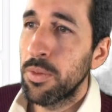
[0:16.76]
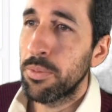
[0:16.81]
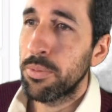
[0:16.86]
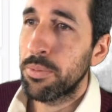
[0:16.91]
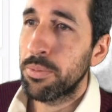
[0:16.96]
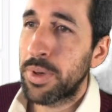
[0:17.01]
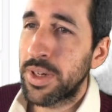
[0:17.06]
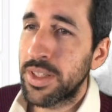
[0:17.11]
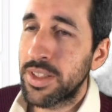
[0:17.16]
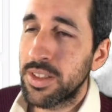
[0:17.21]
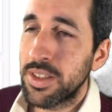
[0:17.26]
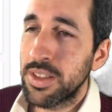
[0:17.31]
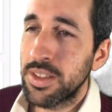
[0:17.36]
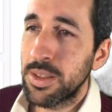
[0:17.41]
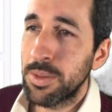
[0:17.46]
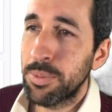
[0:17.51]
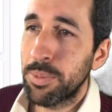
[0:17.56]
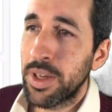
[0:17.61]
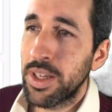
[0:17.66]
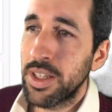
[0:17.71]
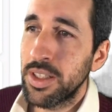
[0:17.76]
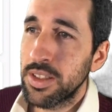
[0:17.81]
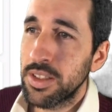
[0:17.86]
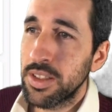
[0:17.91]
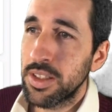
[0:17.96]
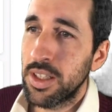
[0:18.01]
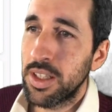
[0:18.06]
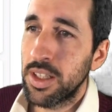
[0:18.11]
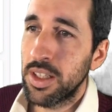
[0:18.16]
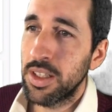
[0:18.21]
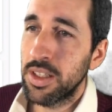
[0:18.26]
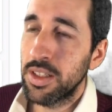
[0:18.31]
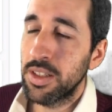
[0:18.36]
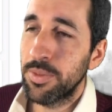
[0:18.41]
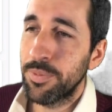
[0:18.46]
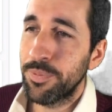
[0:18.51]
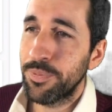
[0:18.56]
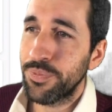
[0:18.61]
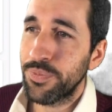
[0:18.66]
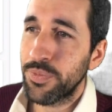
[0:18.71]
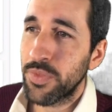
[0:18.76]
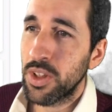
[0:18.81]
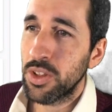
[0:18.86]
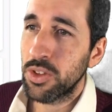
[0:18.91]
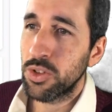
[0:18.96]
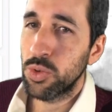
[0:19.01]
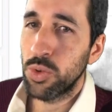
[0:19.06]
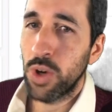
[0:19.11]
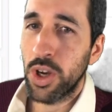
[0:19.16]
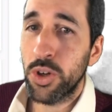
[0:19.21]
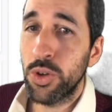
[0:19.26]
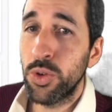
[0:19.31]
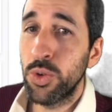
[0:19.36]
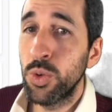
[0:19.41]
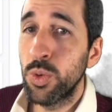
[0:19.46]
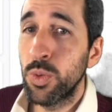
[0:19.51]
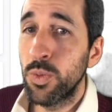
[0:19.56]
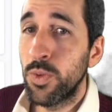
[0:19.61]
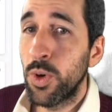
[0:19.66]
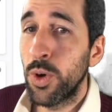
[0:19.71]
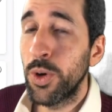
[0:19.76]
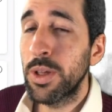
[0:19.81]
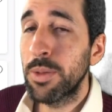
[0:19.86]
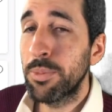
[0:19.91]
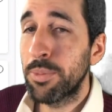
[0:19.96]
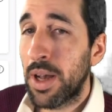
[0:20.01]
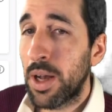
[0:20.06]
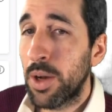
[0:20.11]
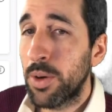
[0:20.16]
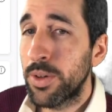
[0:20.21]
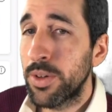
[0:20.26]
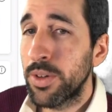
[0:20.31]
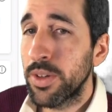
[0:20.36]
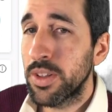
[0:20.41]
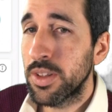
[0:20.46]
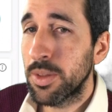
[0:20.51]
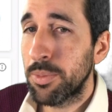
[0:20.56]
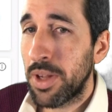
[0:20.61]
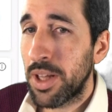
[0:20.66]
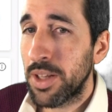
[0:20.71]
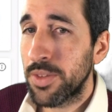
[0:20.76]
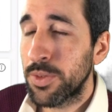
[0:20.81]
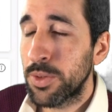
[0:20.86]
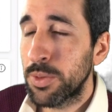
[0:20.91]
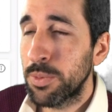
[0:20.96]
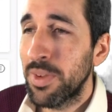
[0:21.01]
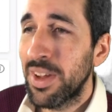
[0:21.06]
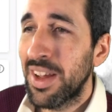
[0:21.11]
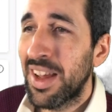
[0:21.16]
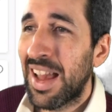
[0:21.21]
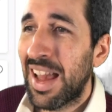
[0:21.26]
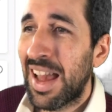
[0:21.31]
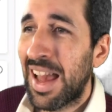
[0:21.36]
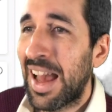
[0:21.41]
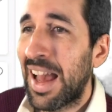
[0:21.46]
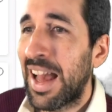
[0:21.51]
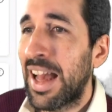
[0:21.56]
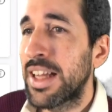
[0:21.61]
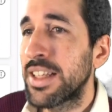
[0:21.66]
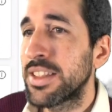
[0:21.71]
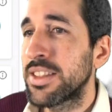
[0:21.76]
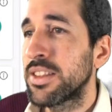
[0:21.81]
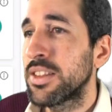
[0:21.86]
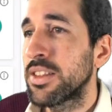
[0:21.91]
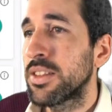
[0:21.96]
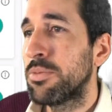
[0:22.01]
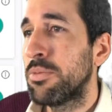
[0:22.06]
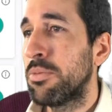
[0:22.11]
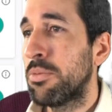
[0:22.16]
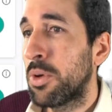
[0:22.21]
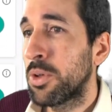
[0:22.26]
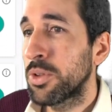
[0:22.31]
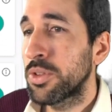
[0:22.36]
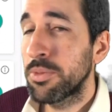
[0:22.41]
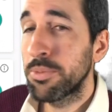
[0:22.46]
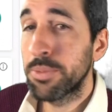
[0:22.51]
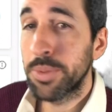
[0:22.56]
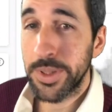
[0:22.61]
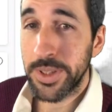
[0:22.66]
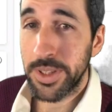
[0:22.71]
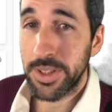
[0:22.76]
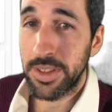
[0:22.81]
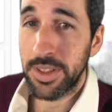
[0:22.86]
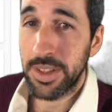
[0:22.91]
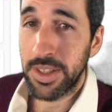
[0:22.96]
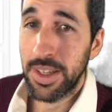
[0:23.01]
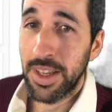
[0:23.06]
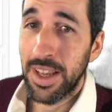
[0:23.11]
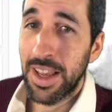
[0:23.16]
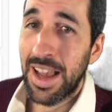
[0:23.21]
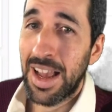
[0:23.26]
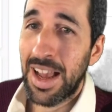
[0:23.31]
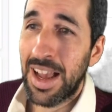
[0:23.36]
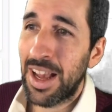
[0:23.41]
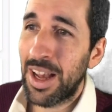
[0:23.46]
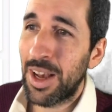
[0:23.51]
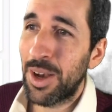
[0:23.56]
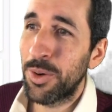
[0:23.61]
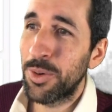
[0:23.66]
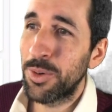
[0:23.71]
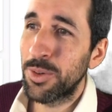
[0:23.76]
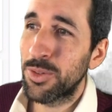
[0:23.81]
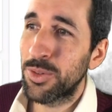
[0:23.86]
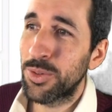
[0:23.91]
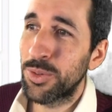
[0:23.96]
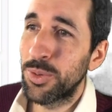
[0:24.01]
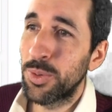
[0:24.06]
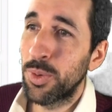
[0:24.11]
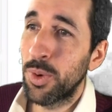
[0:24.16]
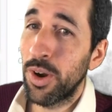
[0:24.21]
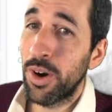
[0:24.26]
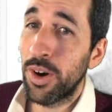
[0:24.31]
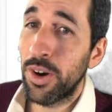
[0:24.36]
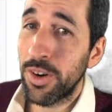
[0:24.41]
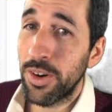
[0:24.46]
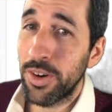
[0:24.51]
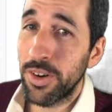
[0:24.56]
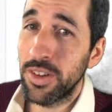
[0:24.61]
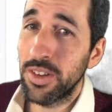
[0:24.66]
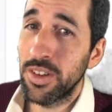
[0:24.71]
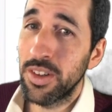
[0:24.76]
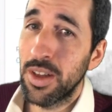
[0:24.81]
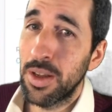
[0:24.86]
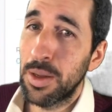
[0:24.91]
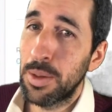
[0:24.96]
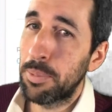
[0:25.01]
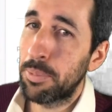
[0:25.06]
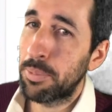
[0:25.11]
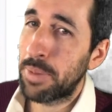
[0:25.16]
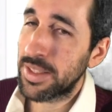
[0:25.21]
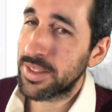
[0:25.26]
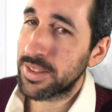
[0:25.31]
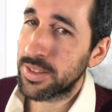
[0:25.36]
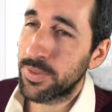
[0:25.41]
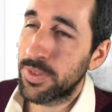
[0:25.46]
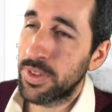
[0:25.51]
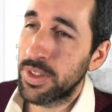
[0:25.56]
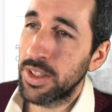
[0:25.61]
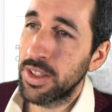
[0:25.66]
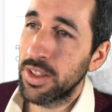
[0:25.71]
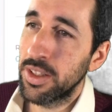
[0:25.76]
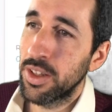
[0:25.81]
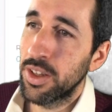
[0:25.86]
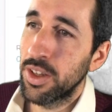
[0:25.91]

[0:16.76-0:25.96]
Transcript: participate to accrue voting power in the platform, and most importantly, how to earn passively